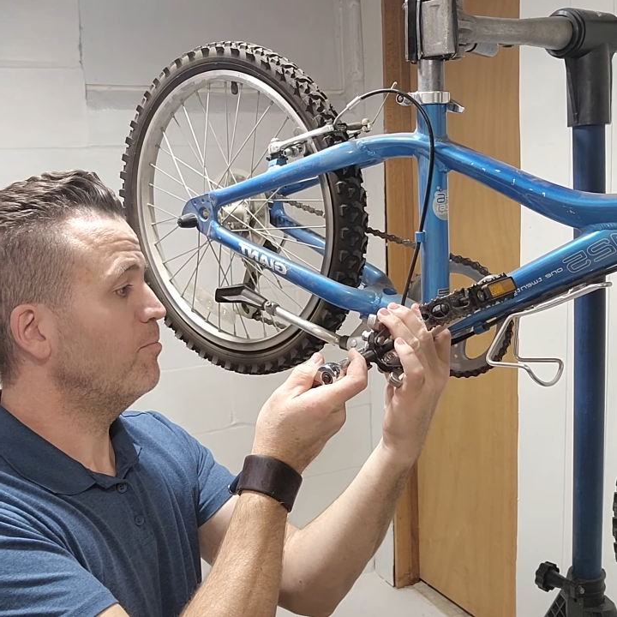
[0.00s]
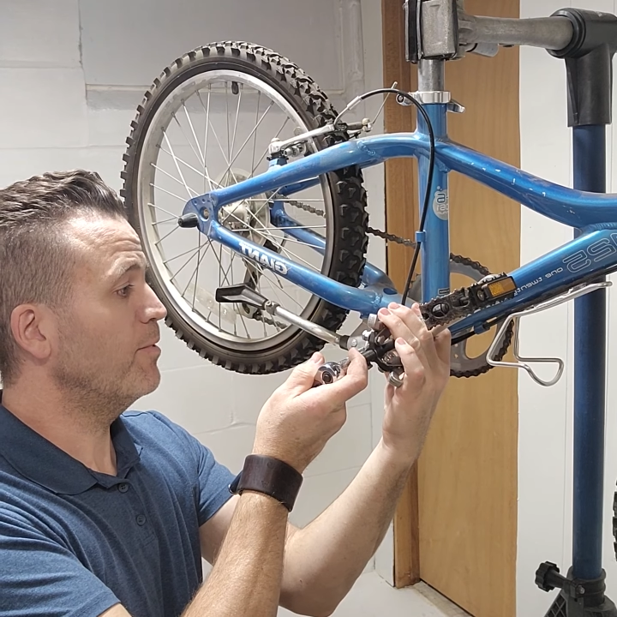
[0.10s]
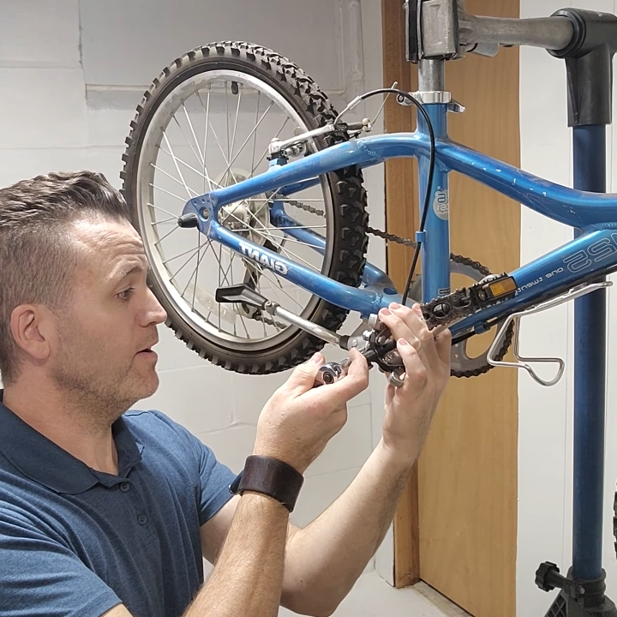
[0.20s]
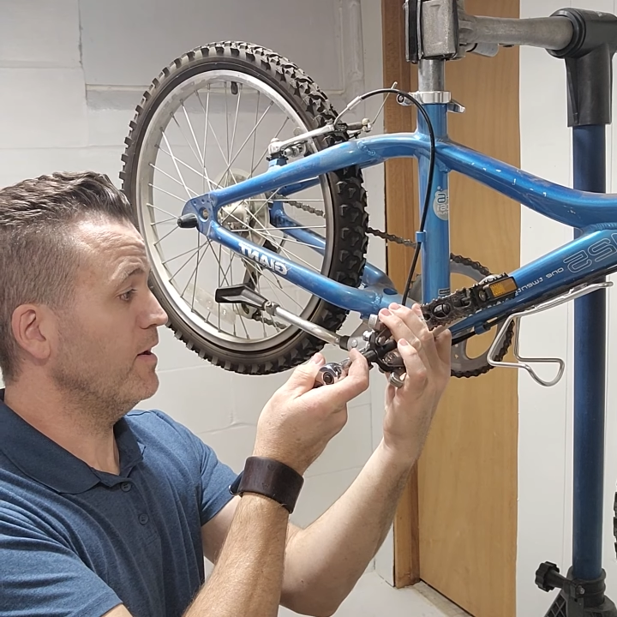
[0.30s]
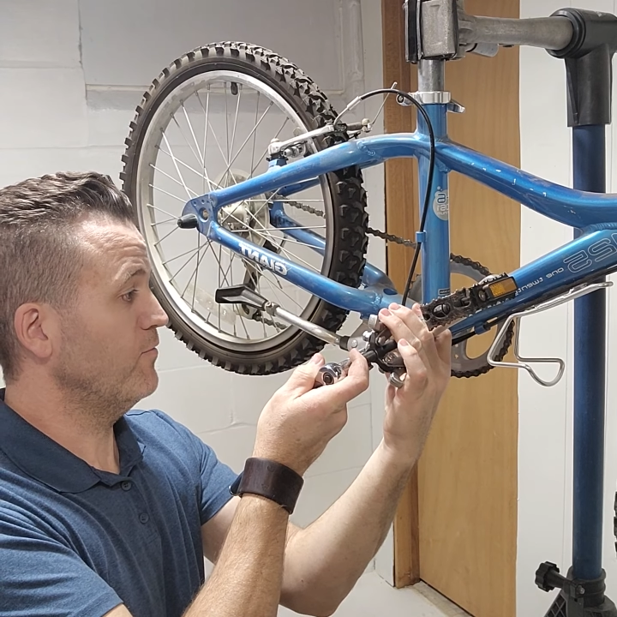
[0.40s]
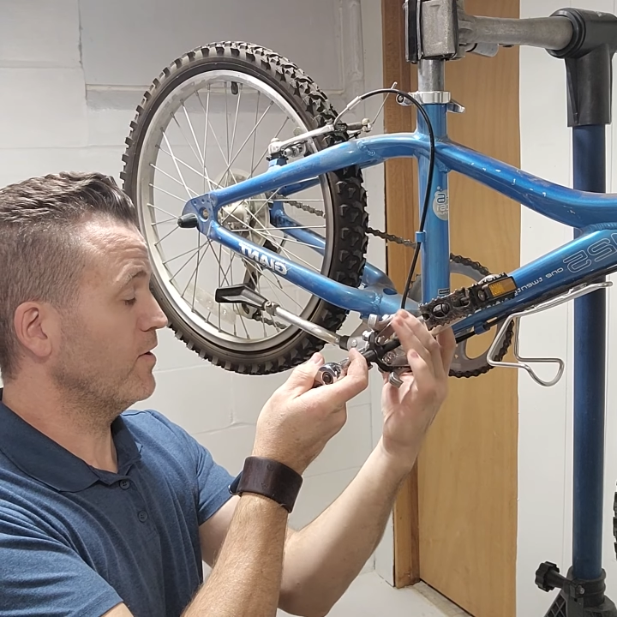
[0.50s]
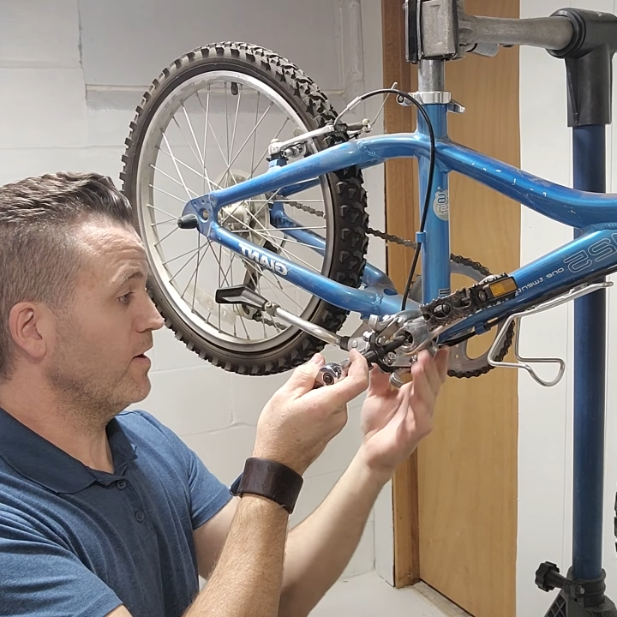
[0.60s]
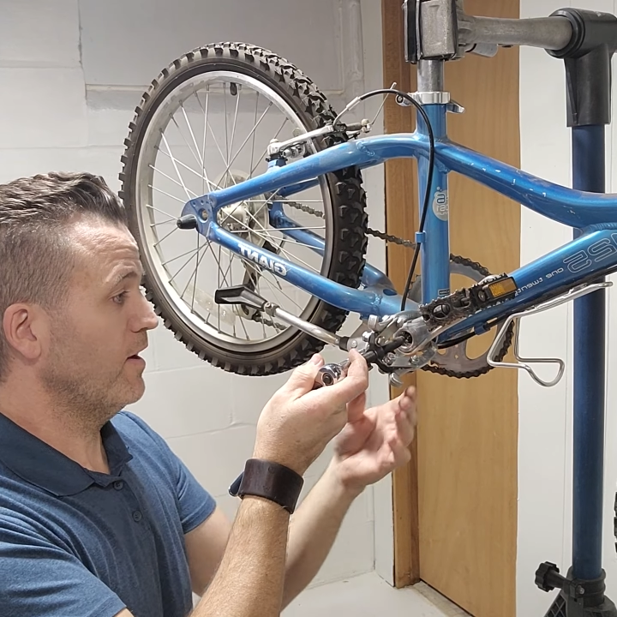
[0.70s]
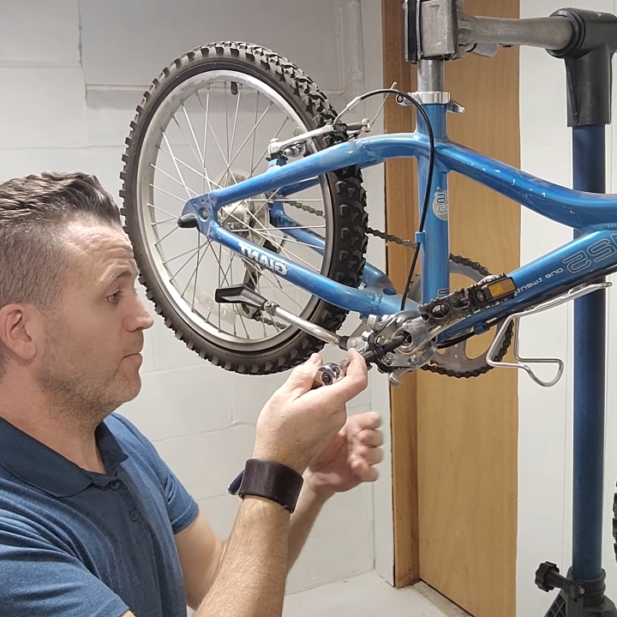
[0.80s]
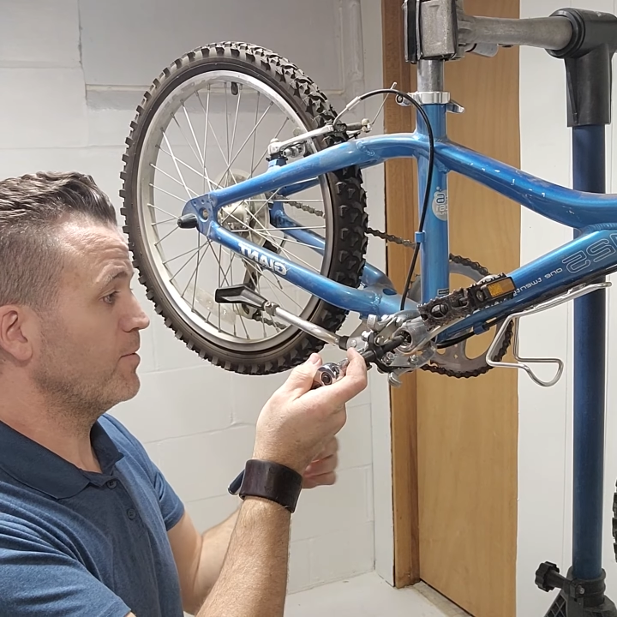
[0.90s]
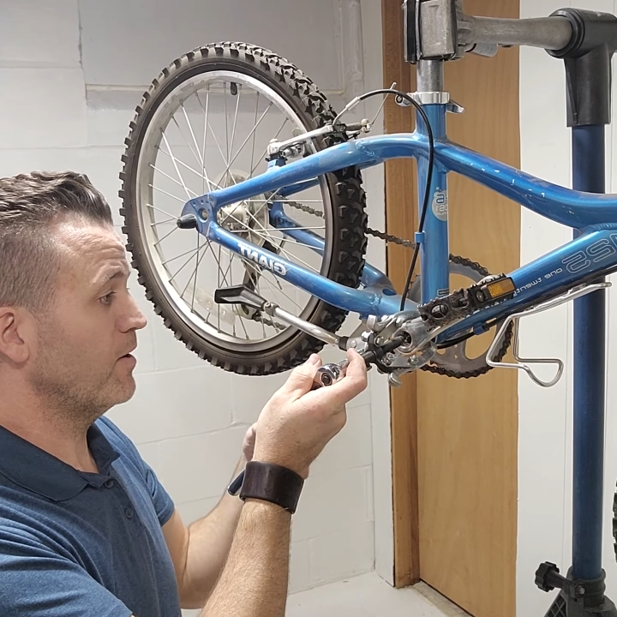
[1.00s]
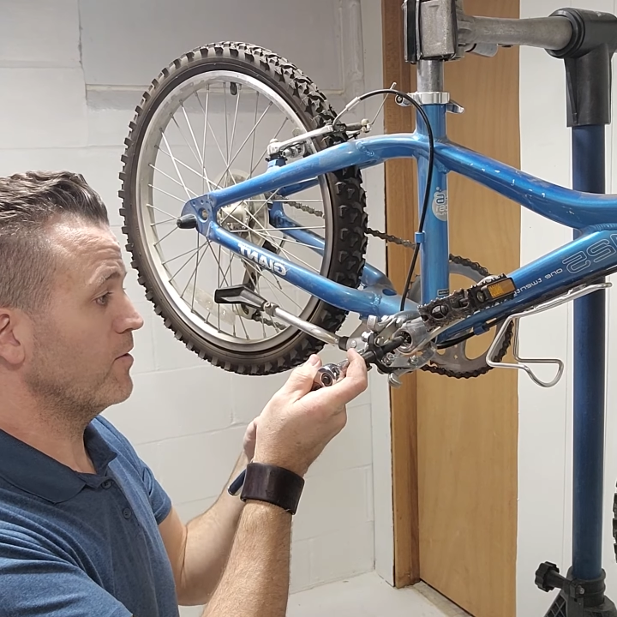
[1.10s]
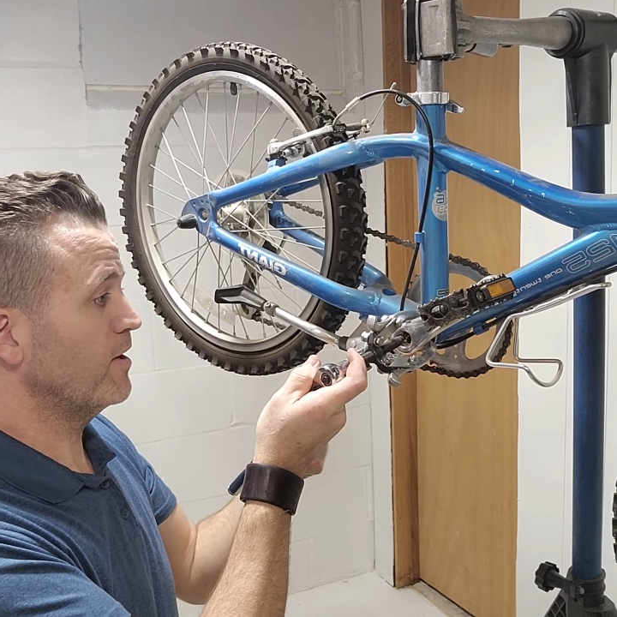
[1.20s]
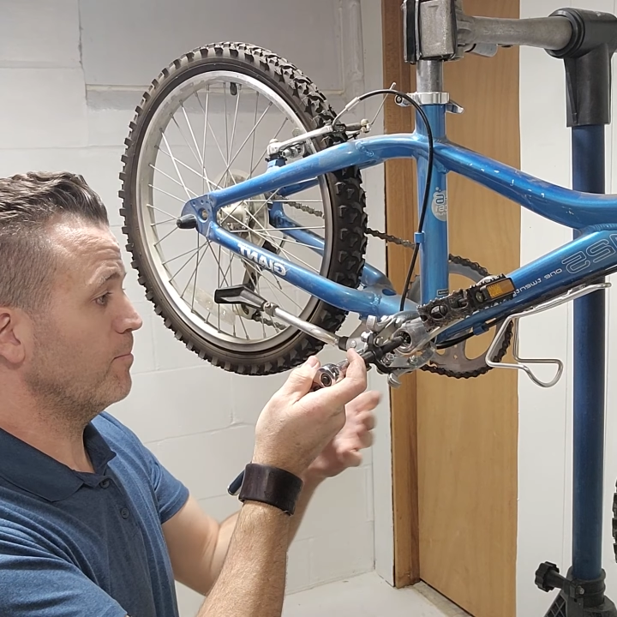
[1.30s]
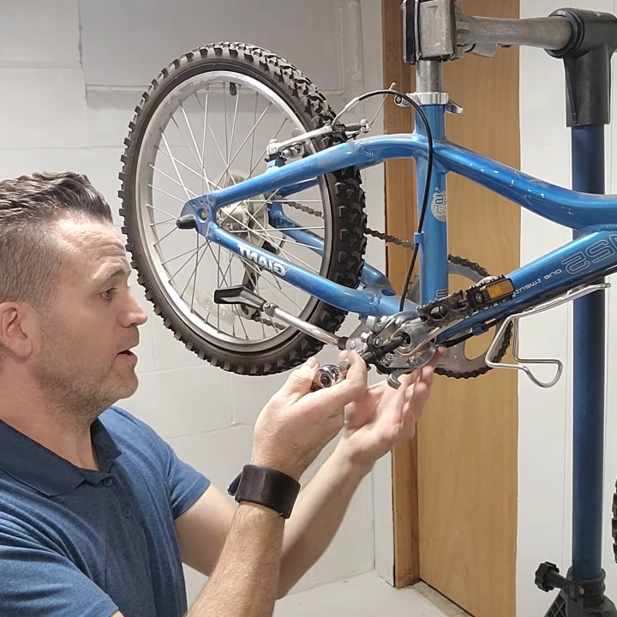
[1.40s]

but if it can help you out in a